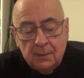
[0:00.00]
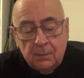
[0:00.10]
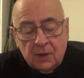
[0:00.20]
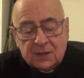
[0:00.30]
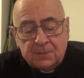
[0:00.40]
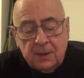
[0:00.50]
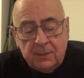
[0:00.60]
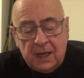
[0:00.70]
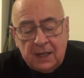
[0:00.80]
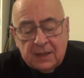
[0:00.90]
must be
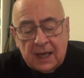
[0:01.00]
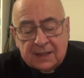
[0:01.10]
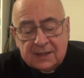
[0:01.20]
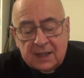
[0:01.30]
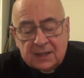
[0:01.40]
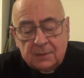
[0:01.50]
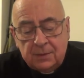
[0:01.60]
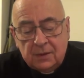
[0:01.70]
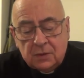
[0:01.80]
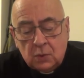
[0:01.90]
made
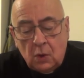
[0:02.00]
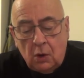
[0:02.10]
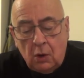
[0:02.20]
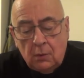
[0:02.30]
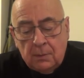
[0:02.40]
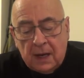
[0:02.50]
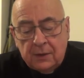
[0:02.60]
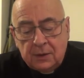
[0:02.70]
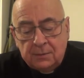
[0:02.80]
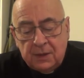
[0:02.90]
accessible to all
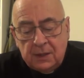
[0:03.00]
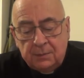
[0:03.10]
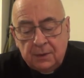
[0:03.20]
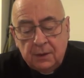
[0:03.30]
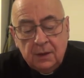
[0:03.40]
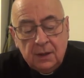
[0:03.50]
married people